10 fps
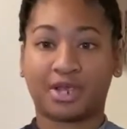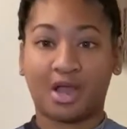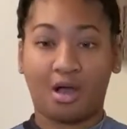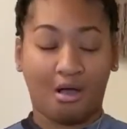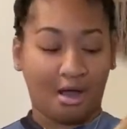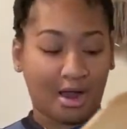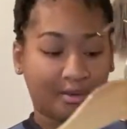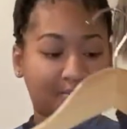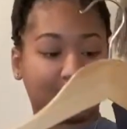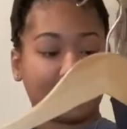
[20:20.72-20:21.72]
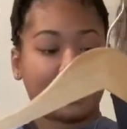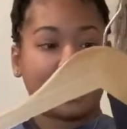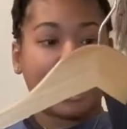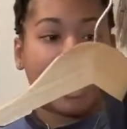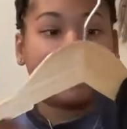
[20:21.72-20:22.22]
arm,
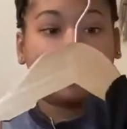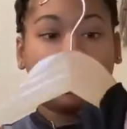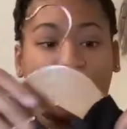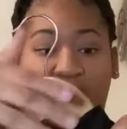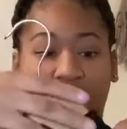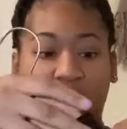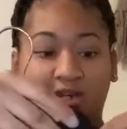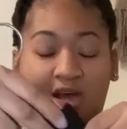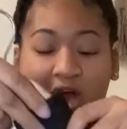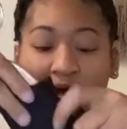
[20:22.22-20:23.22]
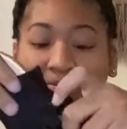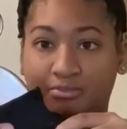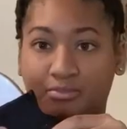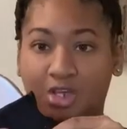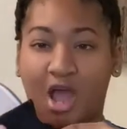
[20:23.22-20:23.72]
and then the
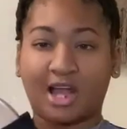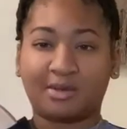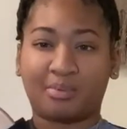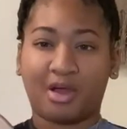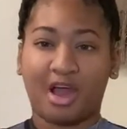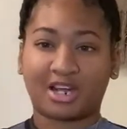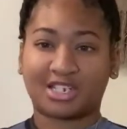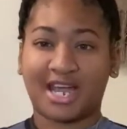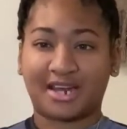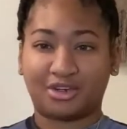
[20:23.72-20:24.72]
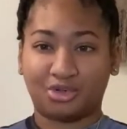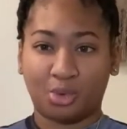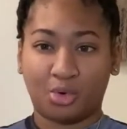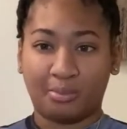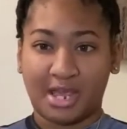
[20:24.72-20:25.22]
collar part actually had a
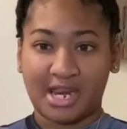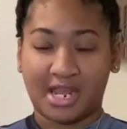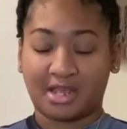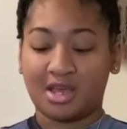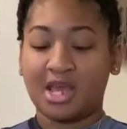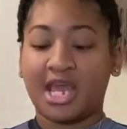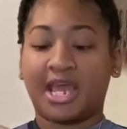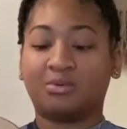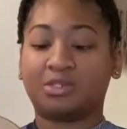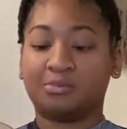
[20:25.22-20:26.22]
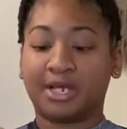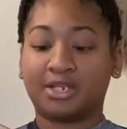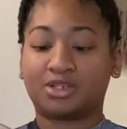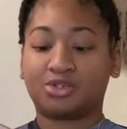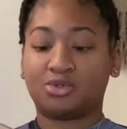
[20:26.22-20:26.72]
dual meaning. It was
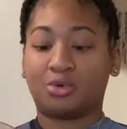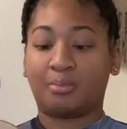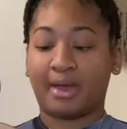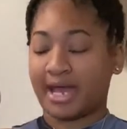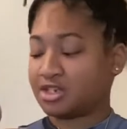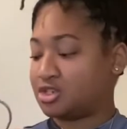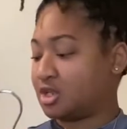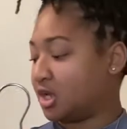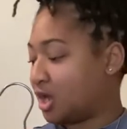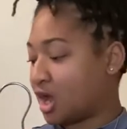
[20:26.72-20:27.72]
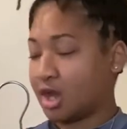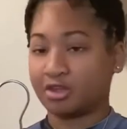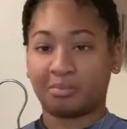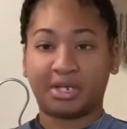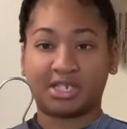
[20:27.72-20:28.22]
meant to match the
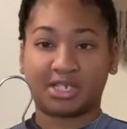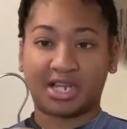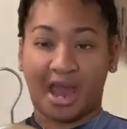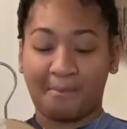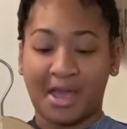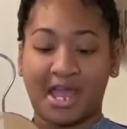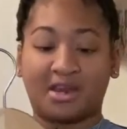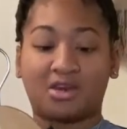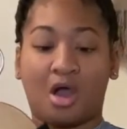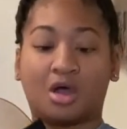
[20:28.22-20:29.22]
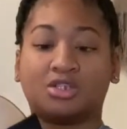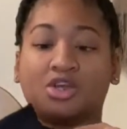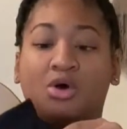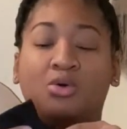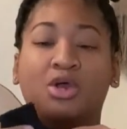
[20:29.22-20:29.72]
other pieces that I made, and
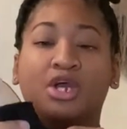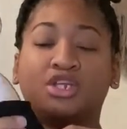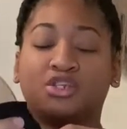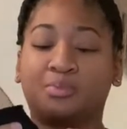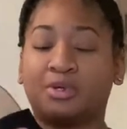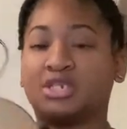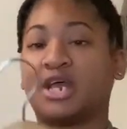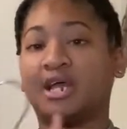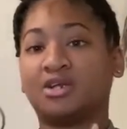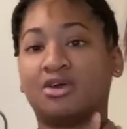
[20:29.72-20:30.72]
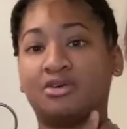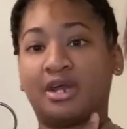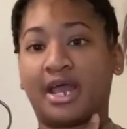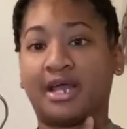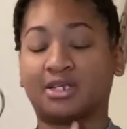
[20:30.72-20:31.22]
also to protect her
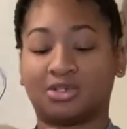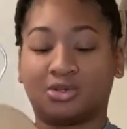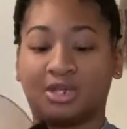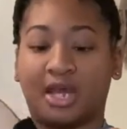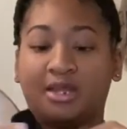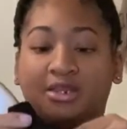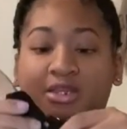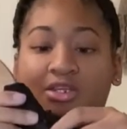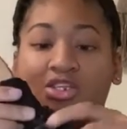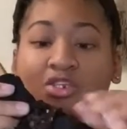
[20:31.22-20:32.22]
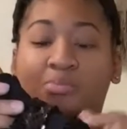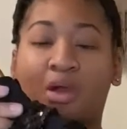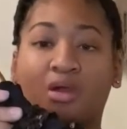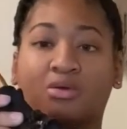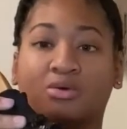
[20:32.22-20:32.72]
neck so that the
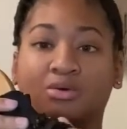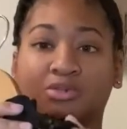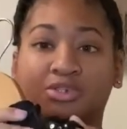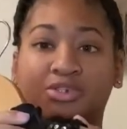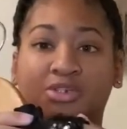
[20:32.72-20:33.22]
sparkles